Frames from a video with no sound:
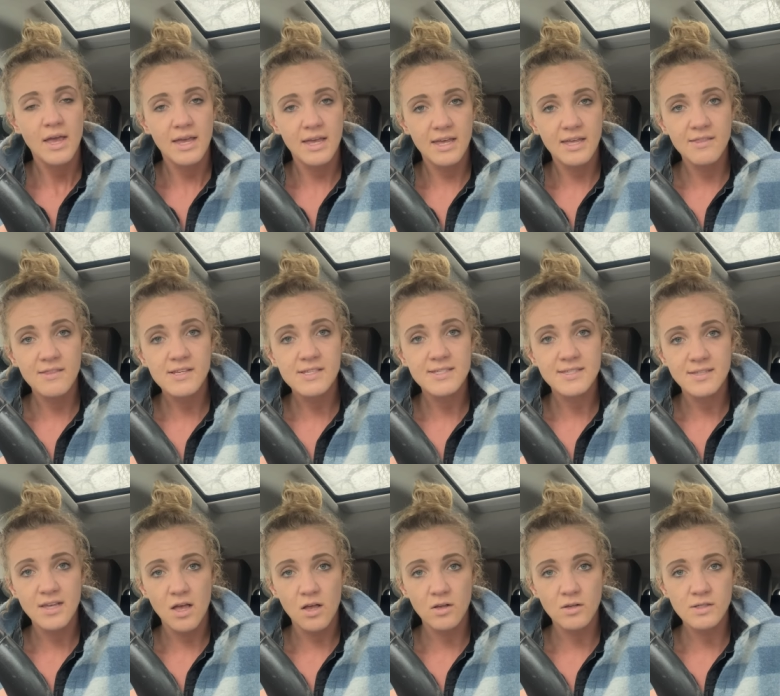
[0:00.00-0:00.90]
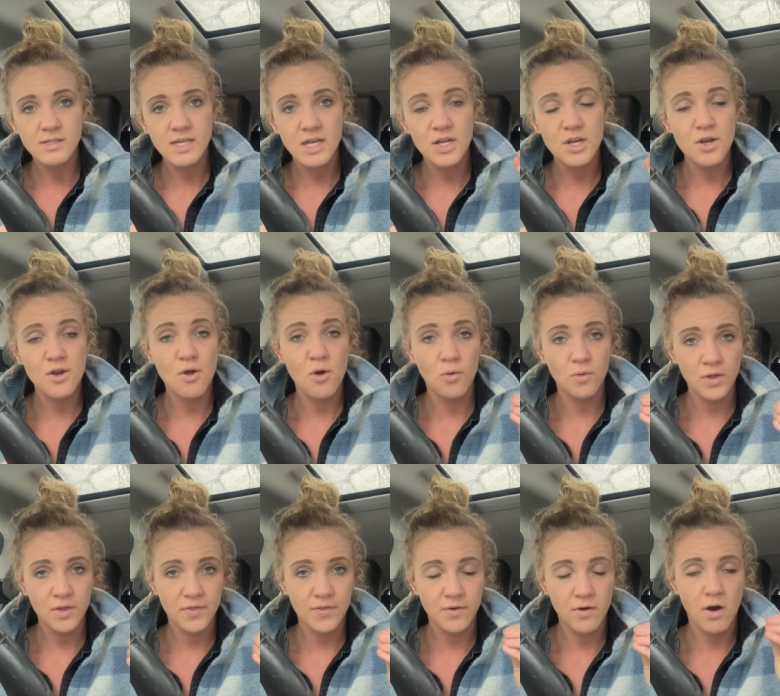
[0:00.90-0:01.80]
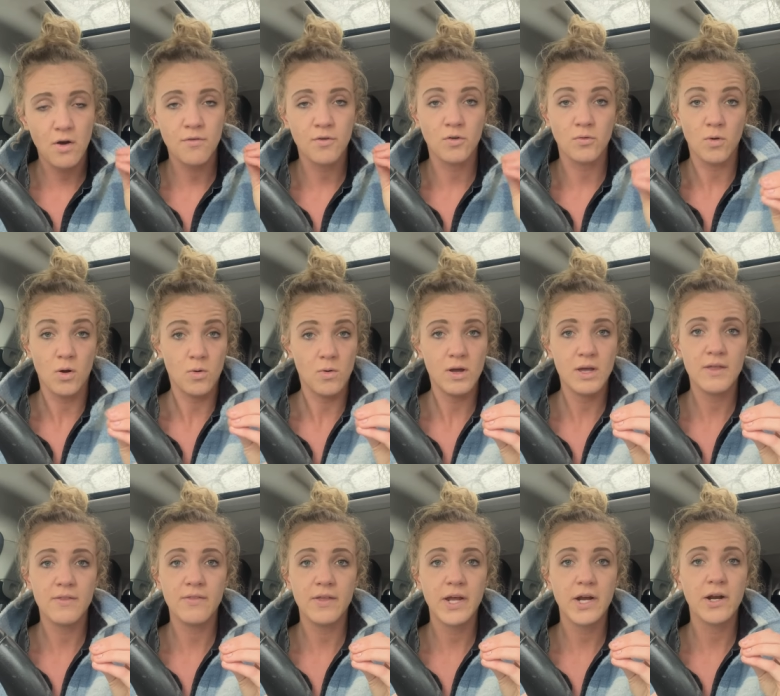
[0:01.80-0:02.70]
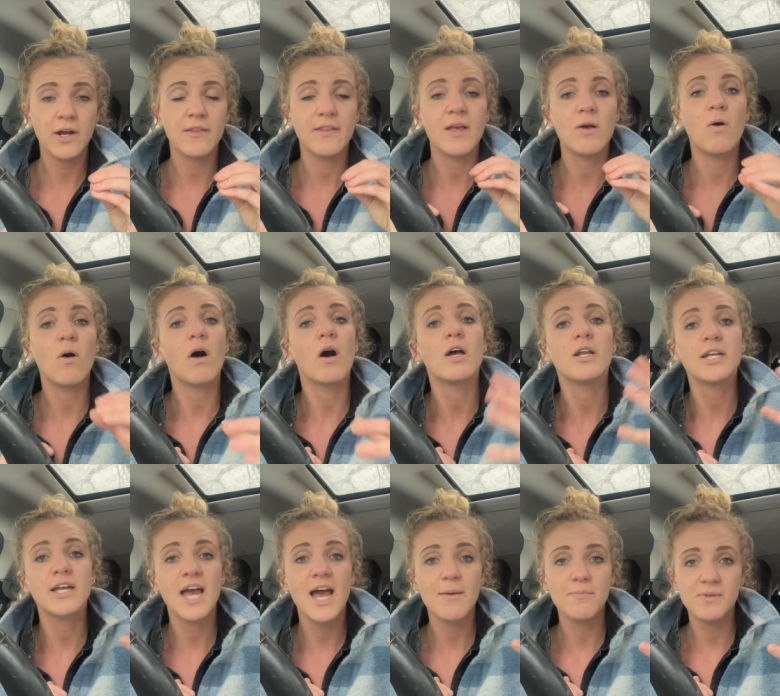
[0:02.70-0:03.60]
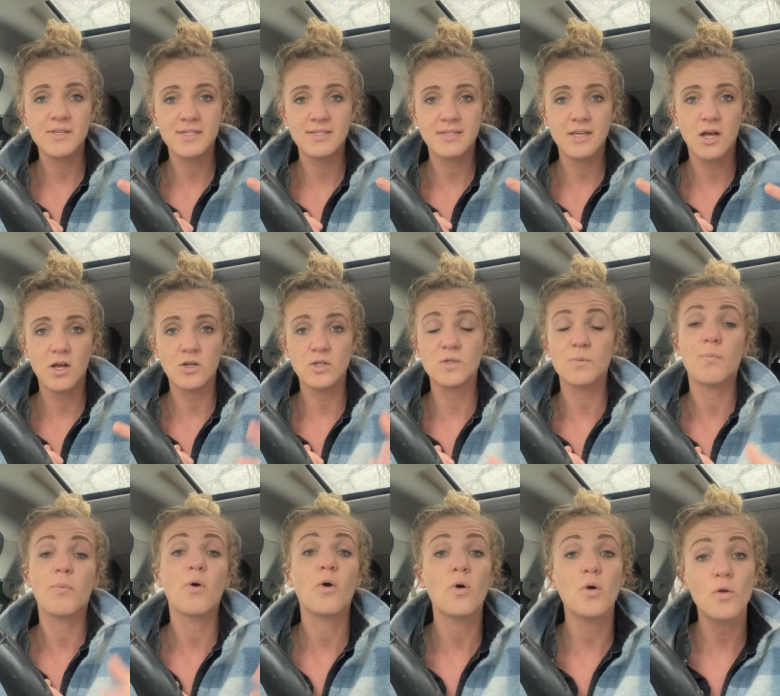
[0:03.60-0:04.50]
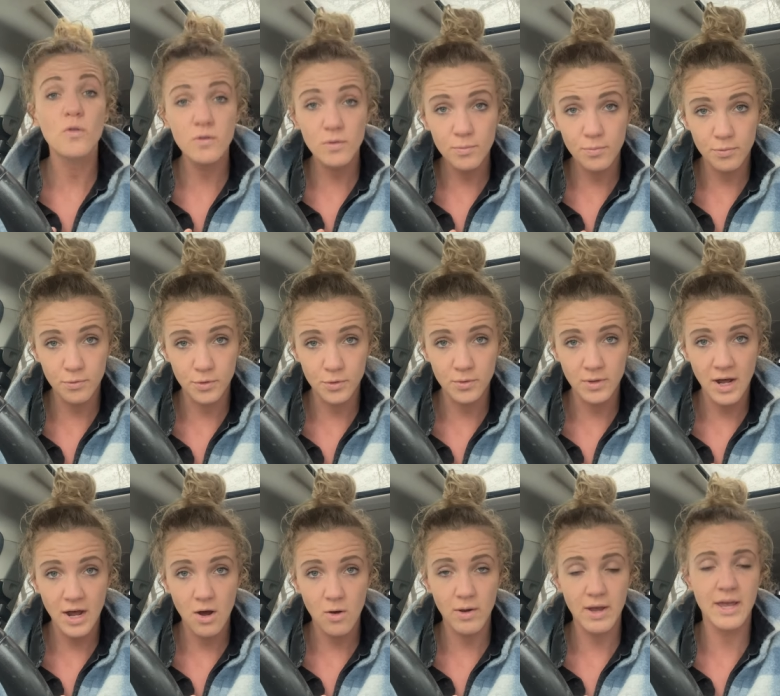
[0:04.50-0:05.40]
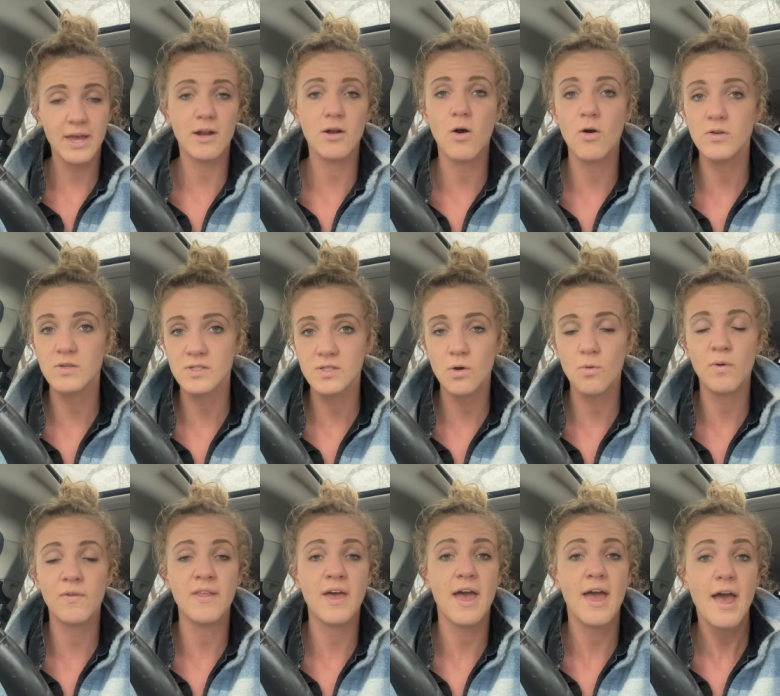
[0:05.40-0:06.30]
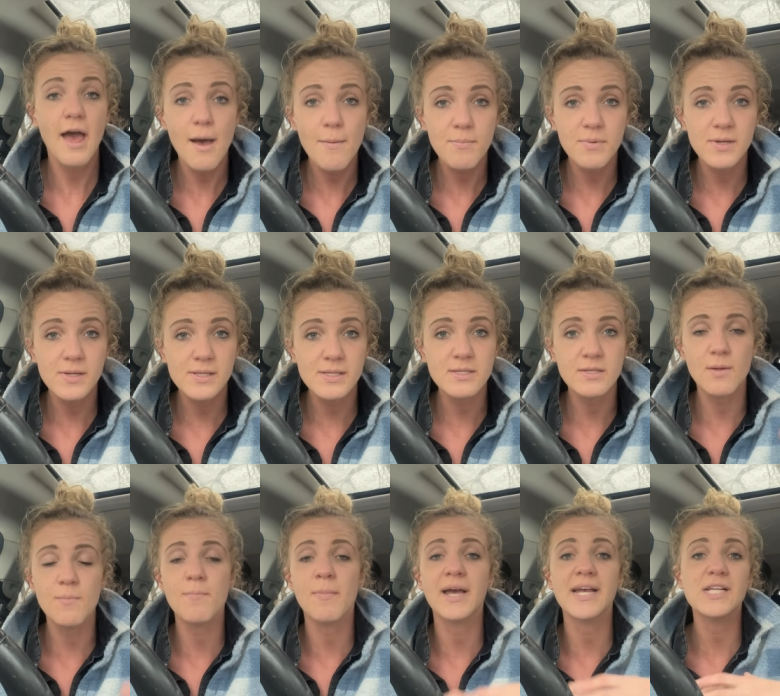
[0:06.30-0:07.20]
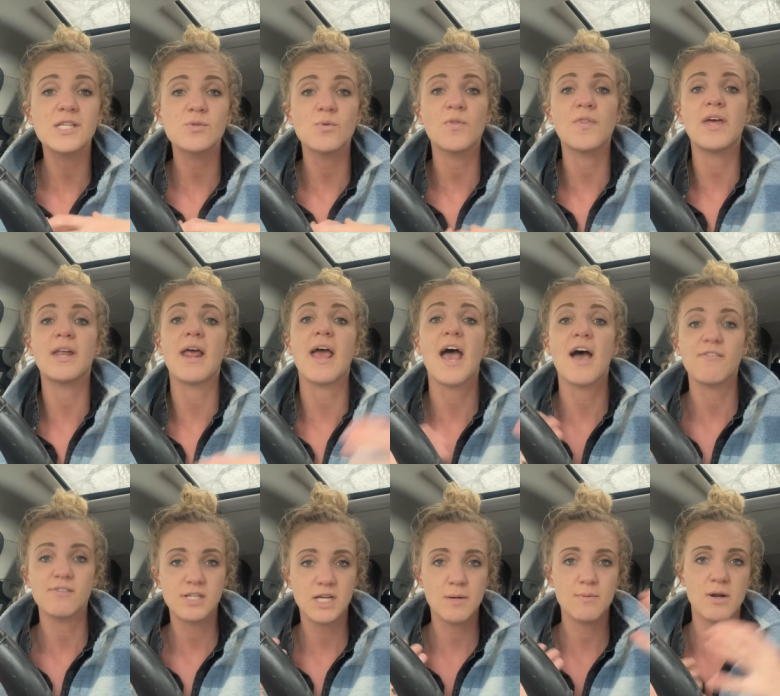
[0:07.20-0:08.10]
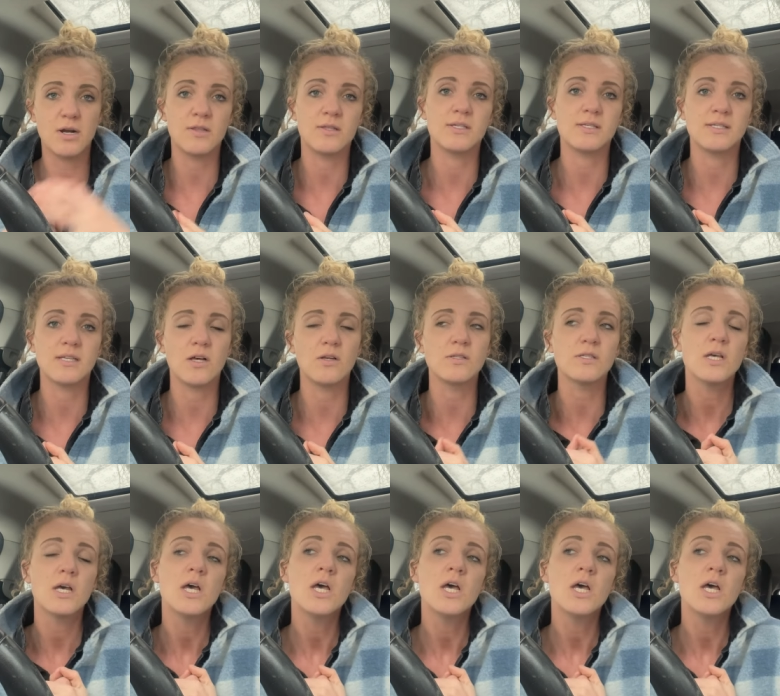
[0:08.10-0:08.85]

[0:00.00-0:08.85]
in the cells and know that there are varroa in there, and they will uncap the cells, pull the brood out, and also when that happens, the mites will then have to come out of the cells.